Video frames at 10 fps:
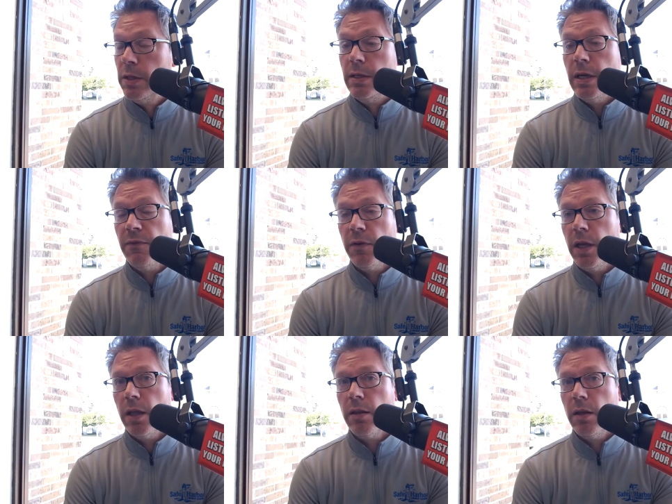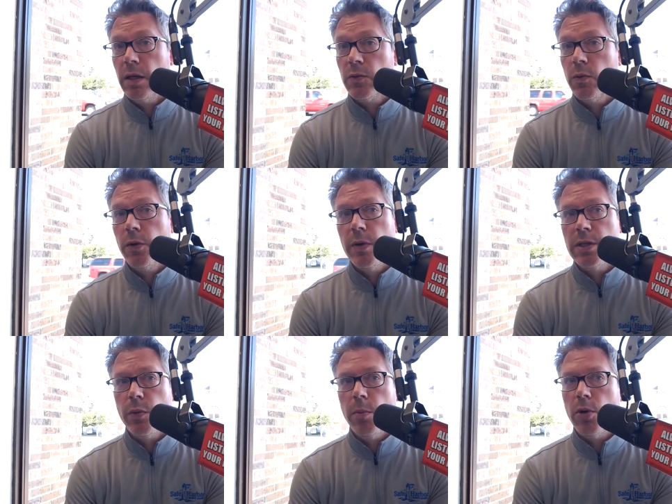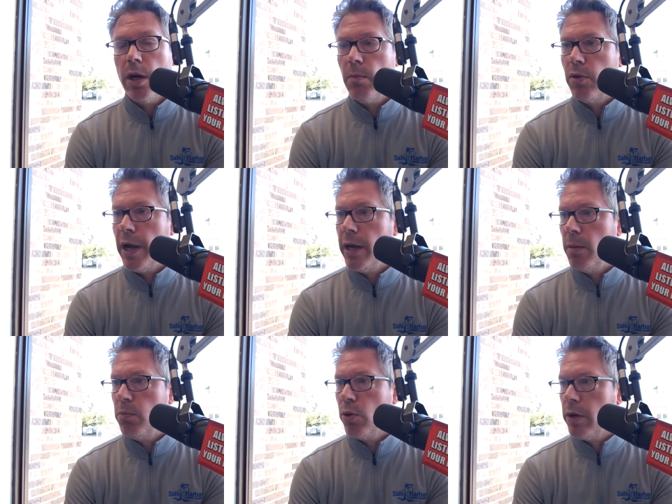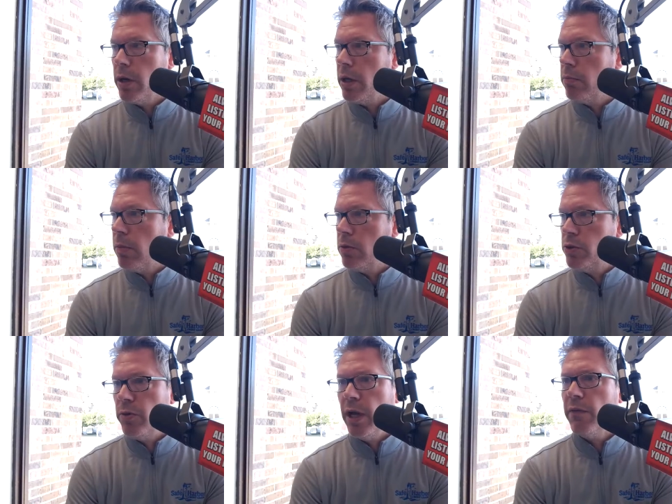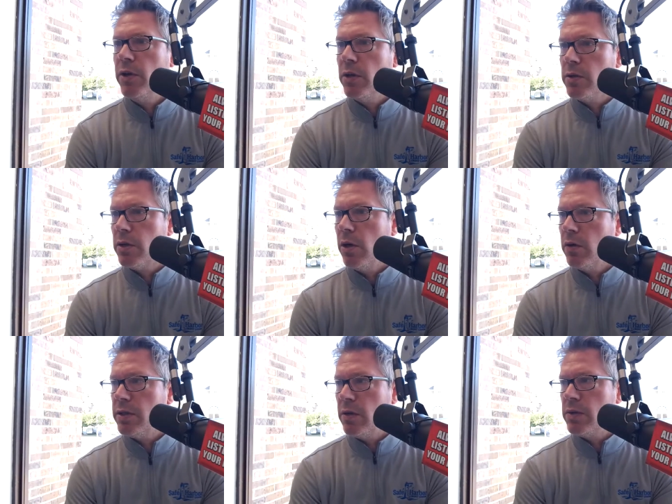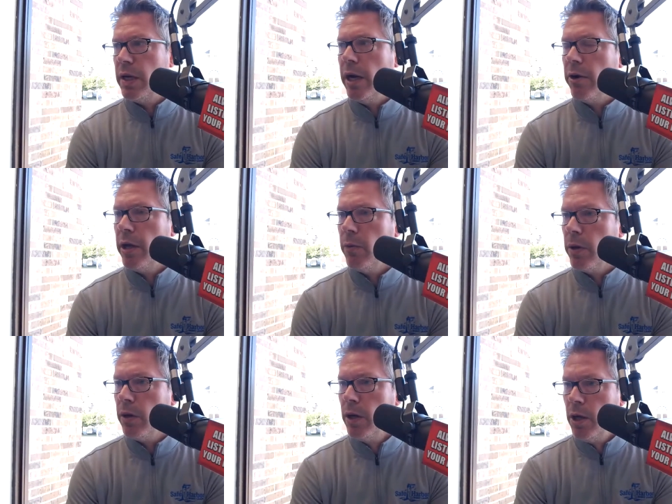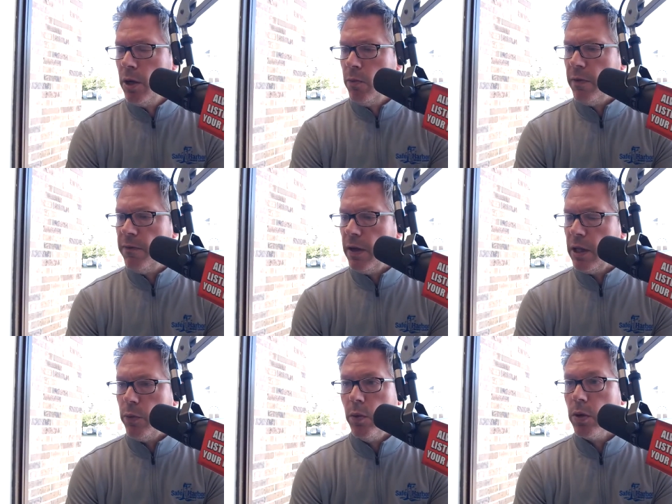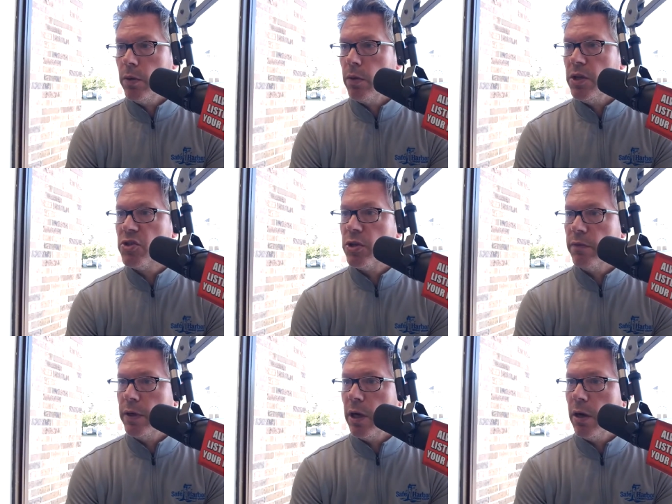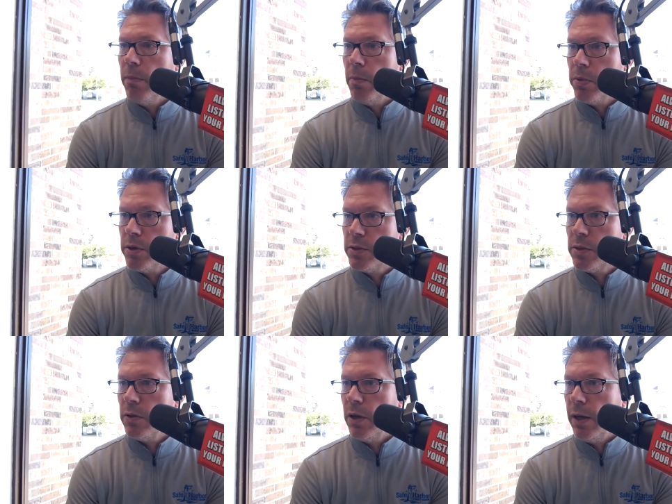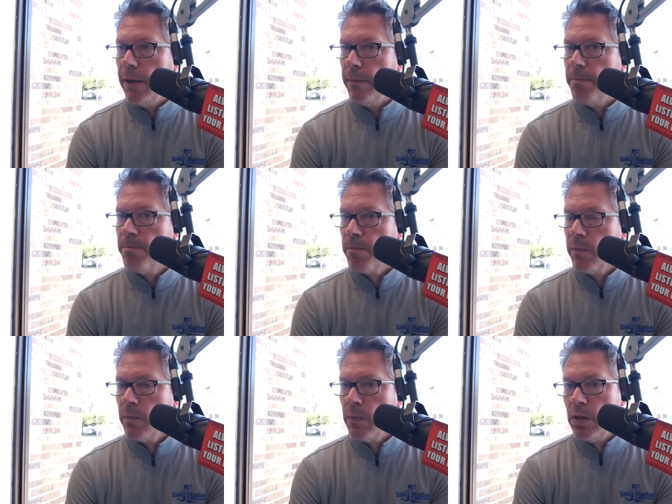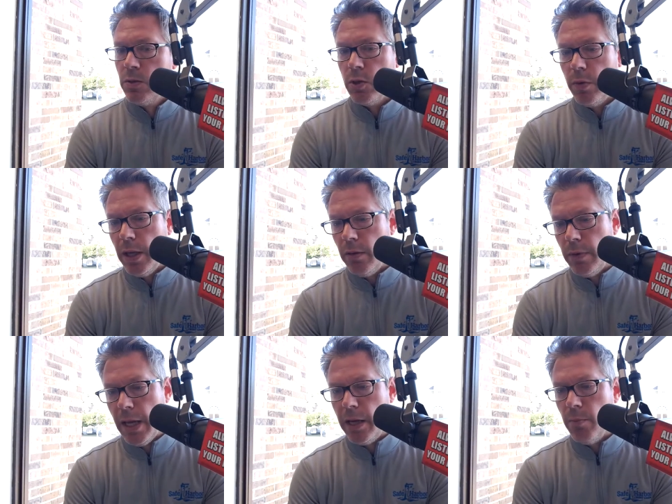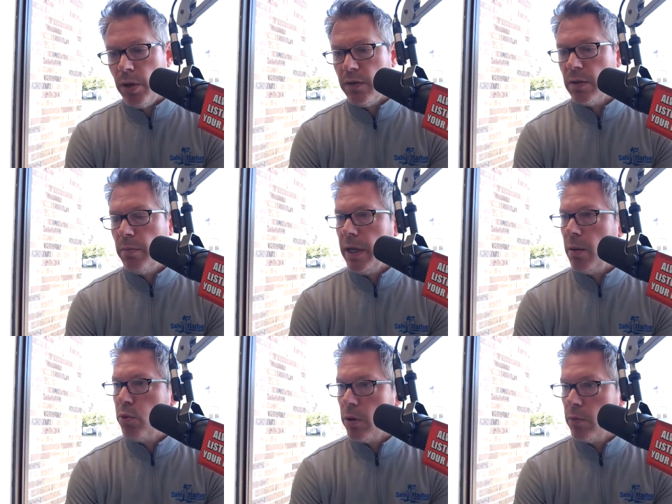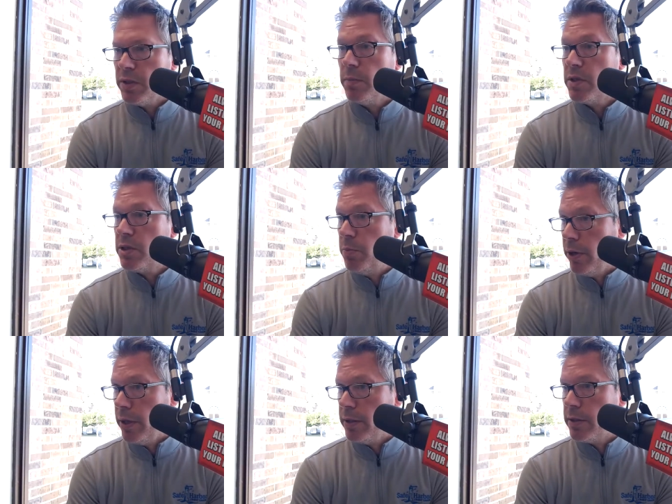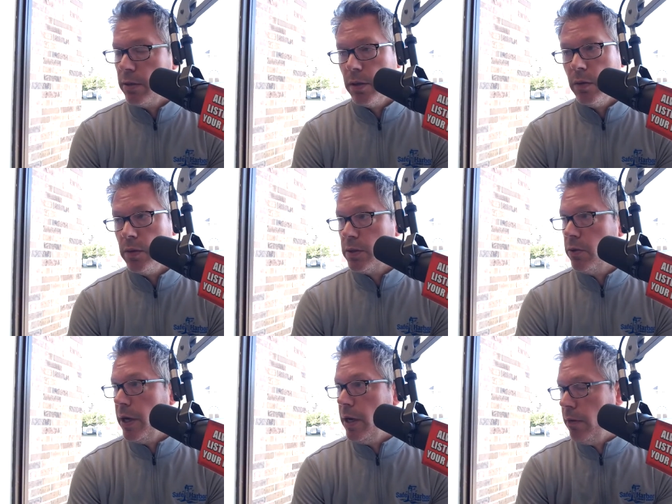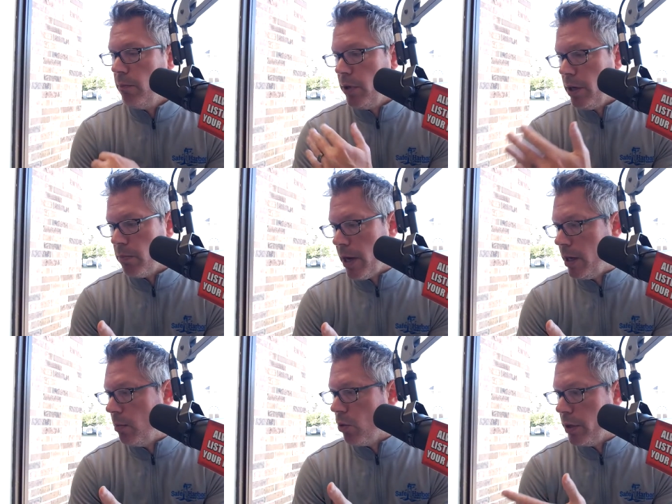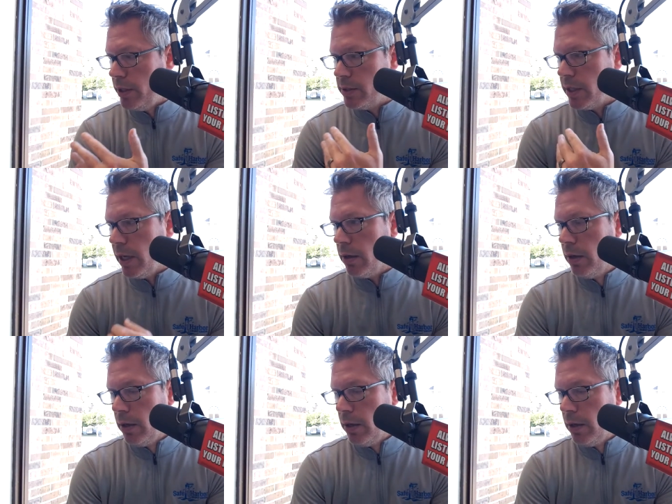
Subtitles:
Definitely. That's one reason we brought Brian on board about 2.5 years ago, because that was an area where we felt like we weren't really serving our members. So we had to bring somebody on board with some experience, and it was great bringing Brian on board. He's got